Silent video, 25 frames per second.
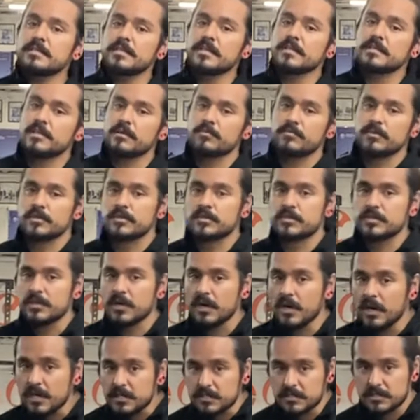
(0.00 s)
that they were
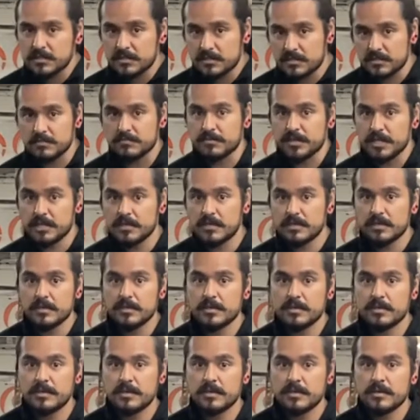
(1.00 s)
taught to me,
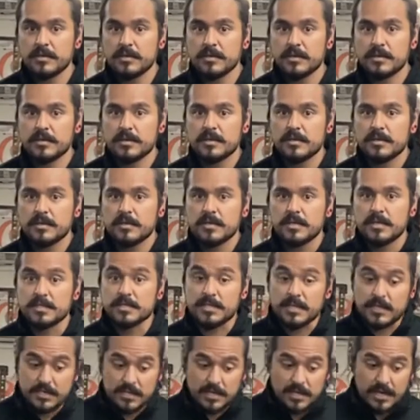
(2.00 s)
is
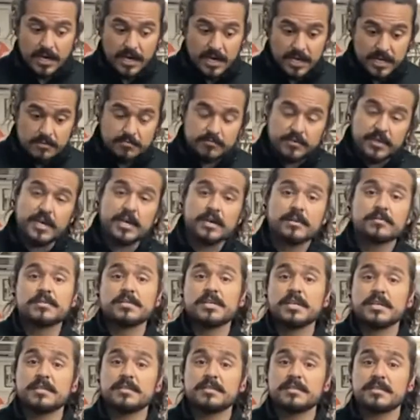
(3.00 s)
that I'm now
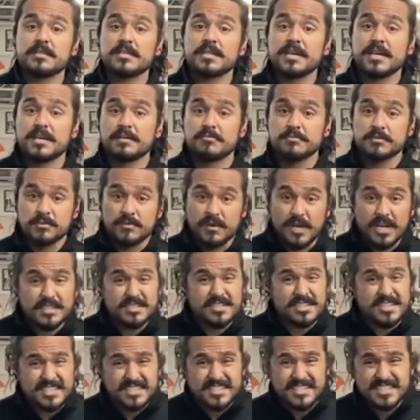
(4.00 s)
taking the time to
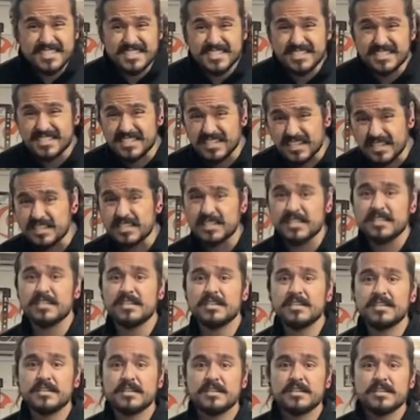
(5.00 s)
actually study
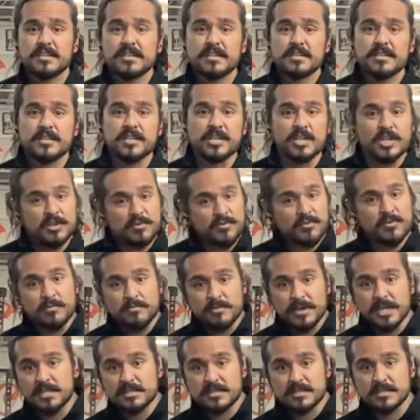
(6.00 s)
the
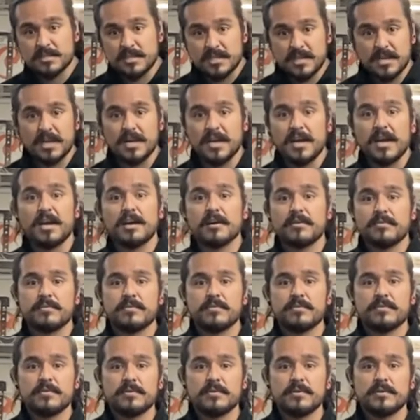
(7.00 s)
information that I have
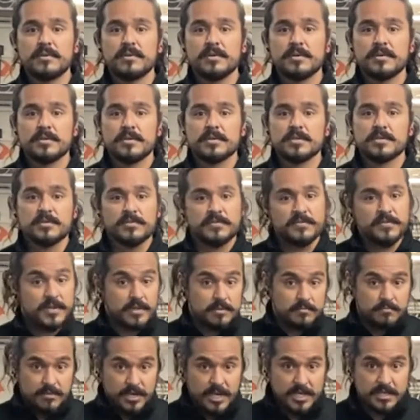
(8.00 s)
to
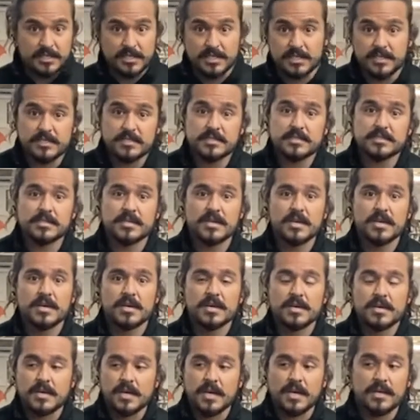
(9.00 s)
fit my needs
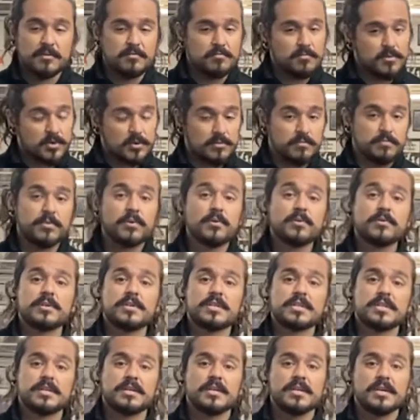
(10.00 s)
and more
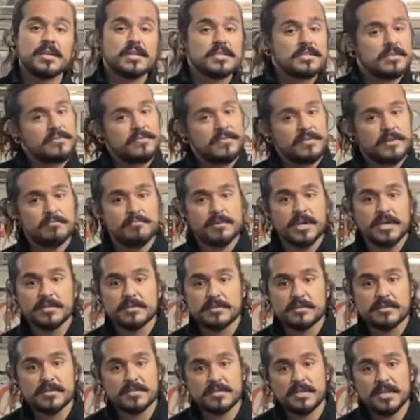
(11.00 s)
importantly, to fit my
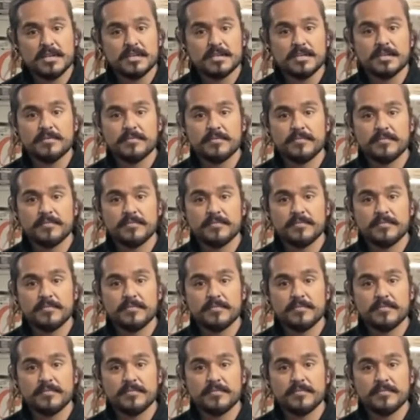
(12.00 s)
understanding